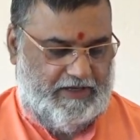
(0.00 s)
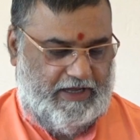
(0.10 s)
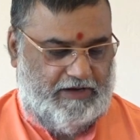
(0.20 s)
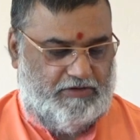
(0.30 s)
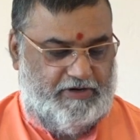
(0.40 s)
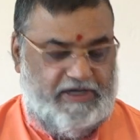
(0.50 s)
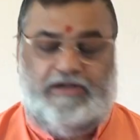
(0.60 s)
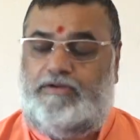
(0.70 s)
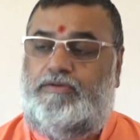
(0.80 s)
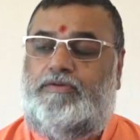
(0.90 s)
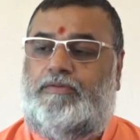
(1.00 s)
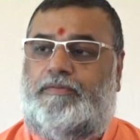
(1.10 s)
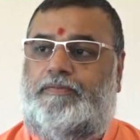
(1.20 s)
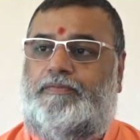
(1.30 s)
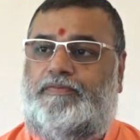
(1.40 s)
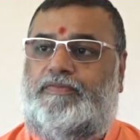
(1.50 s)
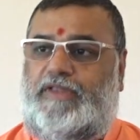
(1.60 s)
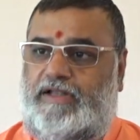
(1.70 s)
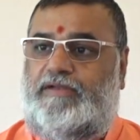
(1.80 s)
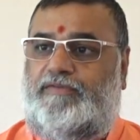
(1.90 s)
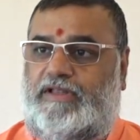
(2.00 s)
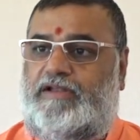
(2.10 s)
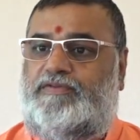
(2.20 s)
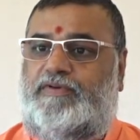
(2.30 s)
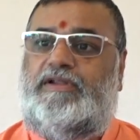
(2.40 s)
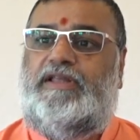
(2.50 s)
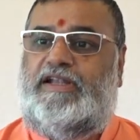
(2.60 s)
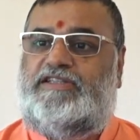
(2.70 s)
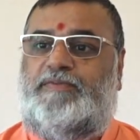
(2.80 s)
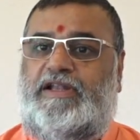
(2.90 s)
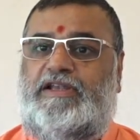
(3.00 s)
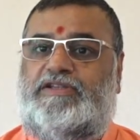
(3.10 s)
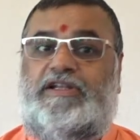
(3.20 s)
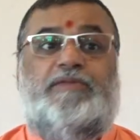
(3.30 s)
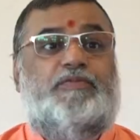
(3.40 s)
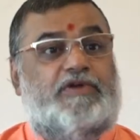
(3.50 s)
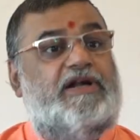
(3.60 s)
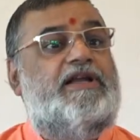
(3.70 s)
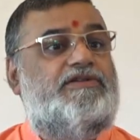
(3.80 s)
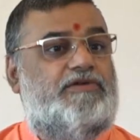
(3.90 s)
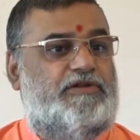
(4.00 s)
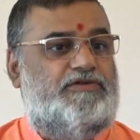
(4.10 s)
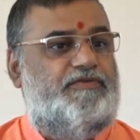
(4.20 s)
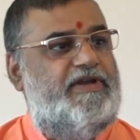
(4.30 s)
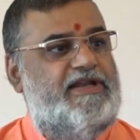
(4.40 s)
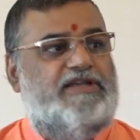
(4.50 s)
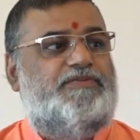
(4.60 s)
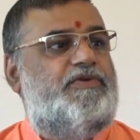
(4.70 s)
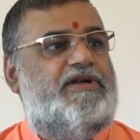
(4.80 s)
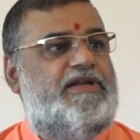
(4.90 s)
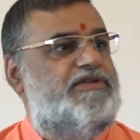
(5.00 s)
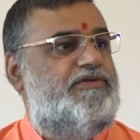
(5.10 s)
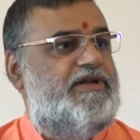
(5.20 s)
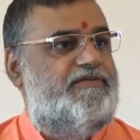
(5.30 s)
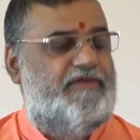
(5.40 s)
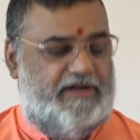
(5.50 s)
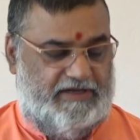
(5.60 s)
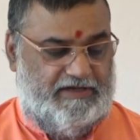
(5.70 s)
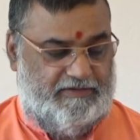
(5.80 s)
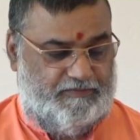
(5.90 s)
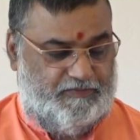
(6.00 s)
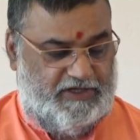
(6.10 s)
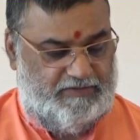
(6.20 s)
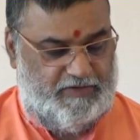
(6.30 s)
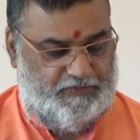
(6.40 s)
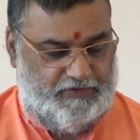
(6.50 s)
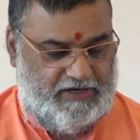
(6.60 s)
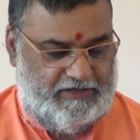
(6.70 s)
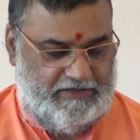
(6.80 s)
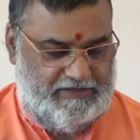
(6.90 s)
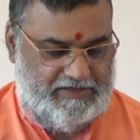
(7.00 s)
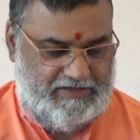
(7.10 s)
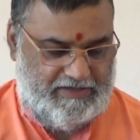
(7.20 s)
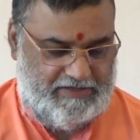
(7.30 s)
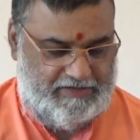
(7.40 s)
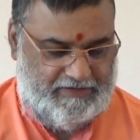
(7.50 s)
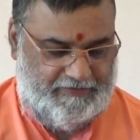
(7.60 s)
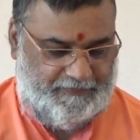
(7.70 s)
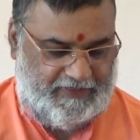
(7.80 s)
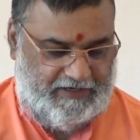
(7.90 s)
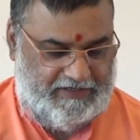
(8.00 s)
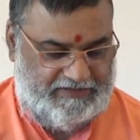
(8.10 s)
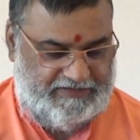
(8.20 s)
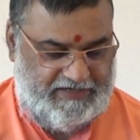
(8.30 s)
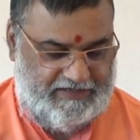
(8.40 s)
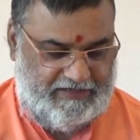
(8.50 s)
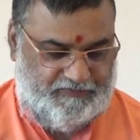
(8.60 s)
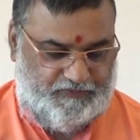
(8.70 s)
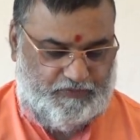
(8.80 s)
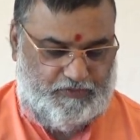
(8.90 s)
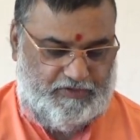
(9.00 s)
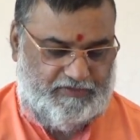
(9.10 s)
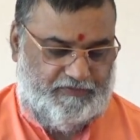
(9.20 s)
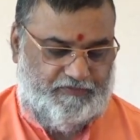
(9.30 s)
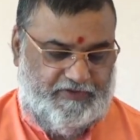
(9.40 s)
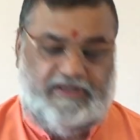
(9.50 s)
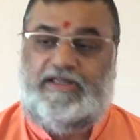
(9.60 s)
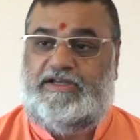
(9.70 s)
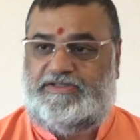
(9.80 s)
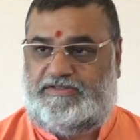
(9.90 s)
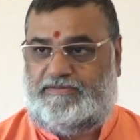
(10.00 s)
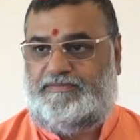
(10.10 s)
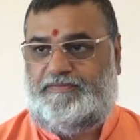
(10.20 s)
According to, then there is further explanation in Puranas also, various Puranas you can find. In Padma Purana, it is said that four Vedas